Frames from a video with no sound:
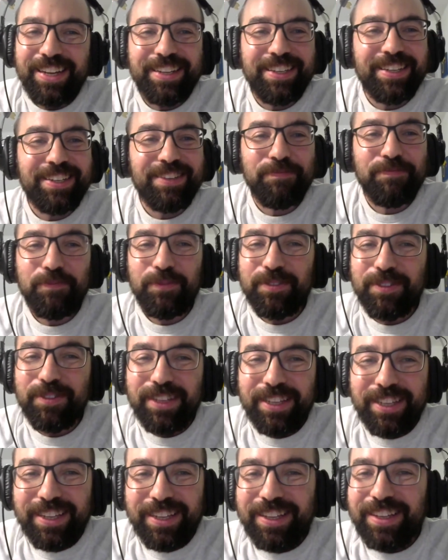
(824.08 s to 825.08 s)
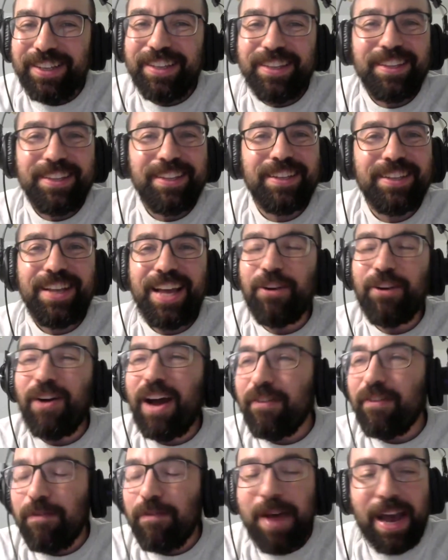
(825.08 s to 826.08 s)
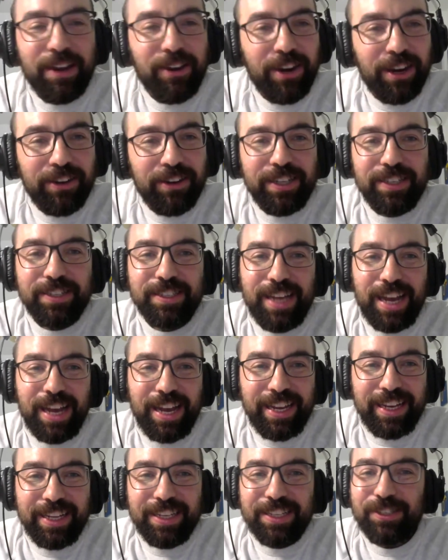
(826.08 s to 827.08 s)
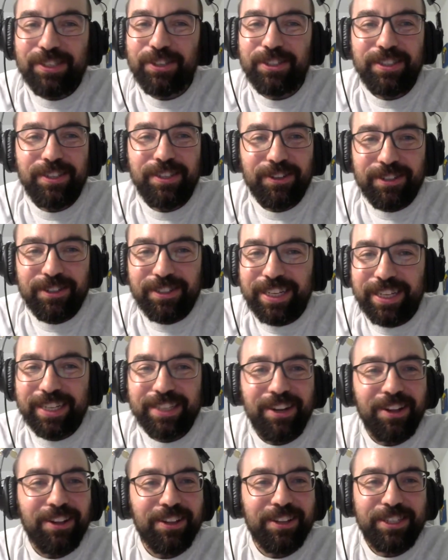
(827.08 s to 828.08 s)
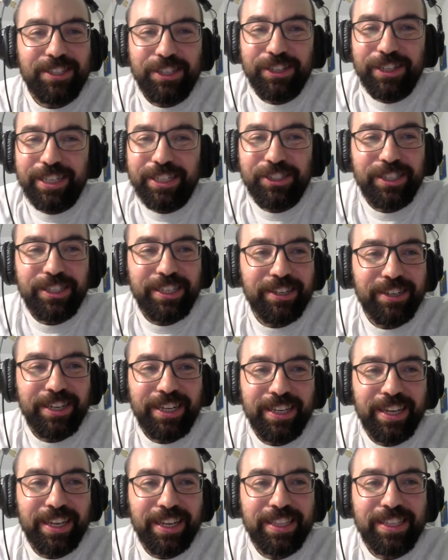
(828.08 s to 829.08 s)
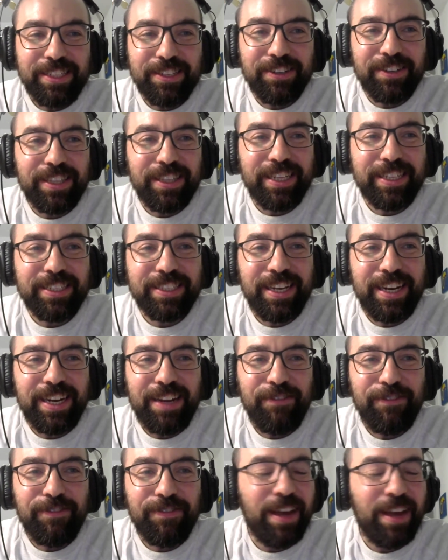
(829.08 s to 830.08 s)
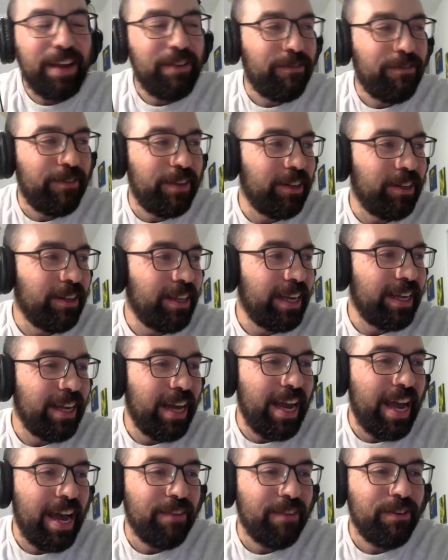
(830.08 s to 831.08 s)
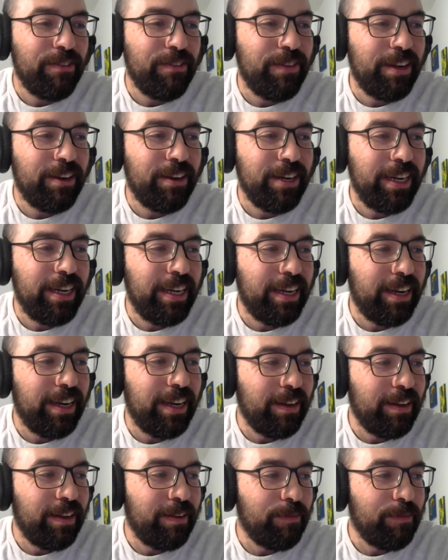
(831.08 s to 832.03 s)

uh, I don't have a background in science or technology or engineering. Like these aren't things that I feel like I have a very